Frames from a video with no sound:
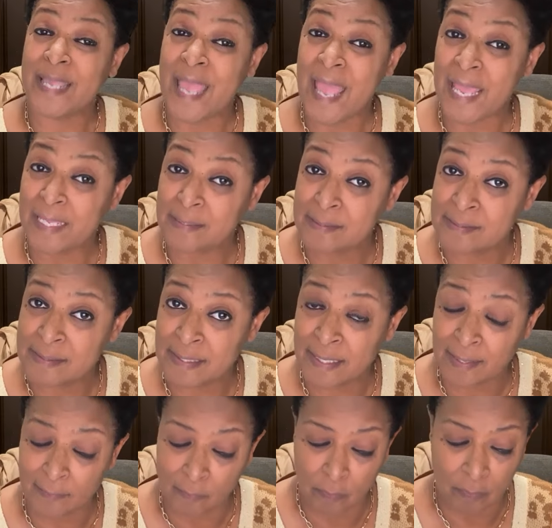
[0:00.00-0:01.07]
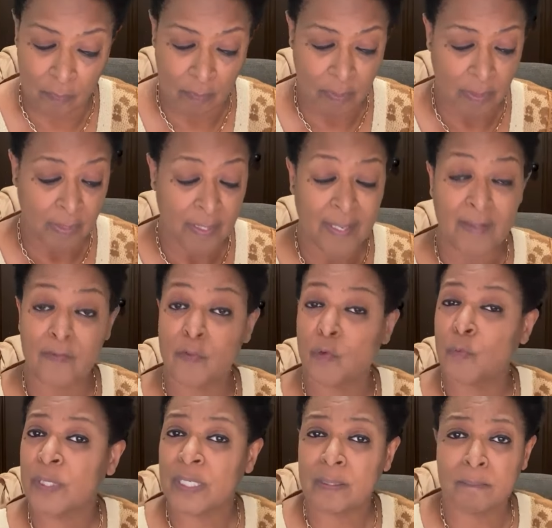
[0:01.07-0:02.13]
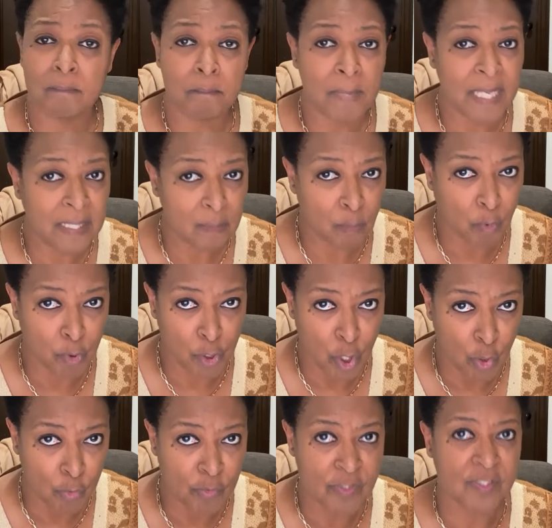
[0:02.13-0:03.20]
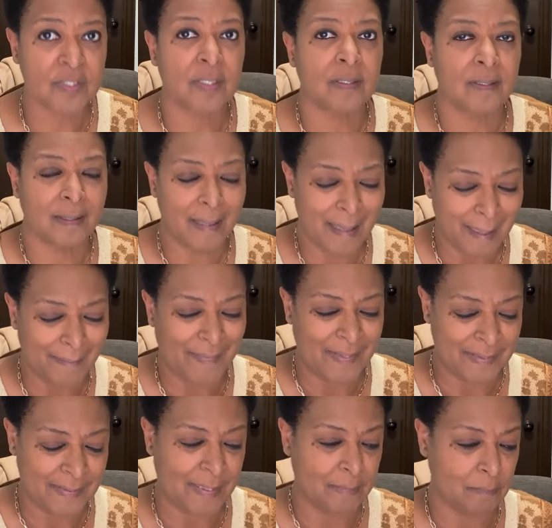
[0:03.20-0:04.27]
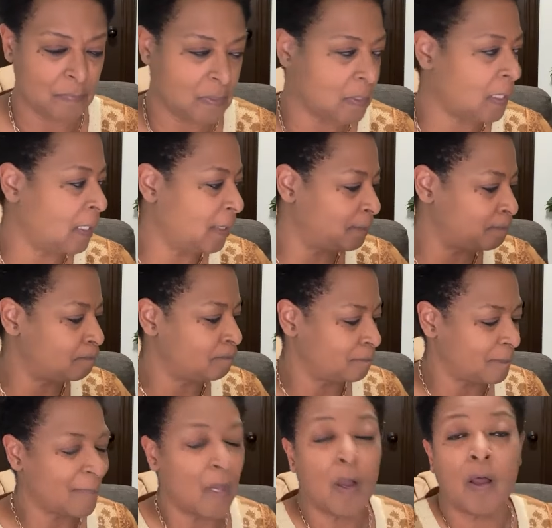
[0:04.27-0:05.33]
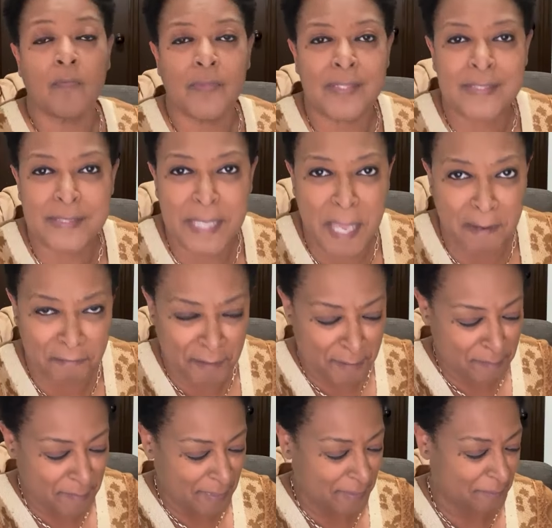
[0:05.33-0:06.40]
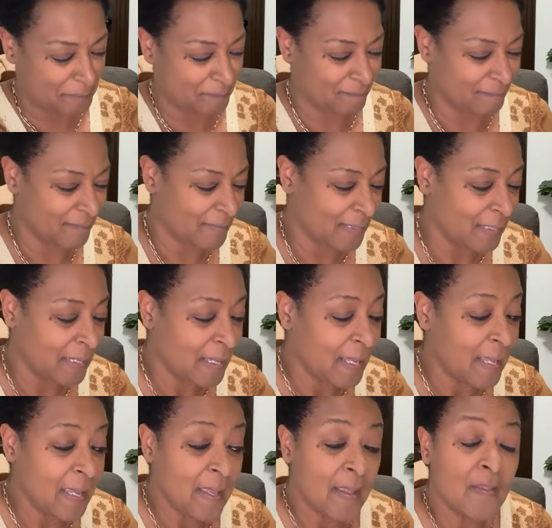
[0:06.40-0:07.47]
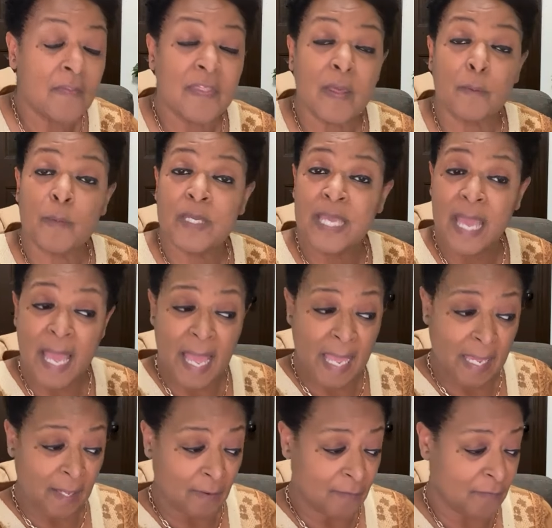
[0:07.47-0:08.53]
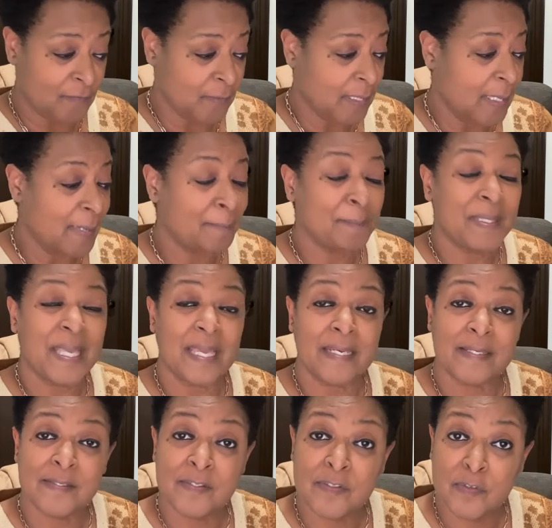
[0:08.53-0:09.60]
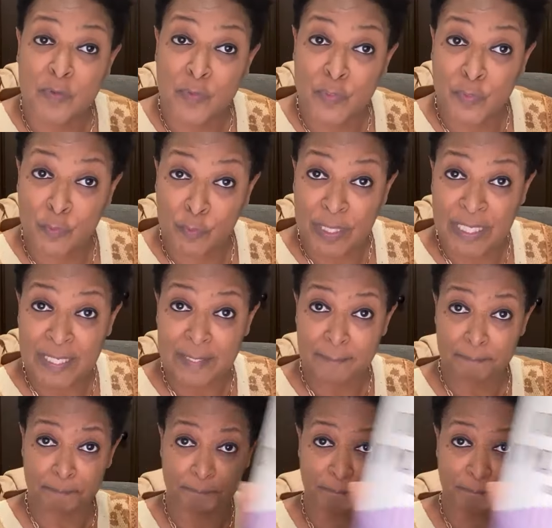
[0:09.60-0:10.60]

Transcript: hands together, and they're reading many more notes at the same on the staff. I mean, then we have Pianist 3.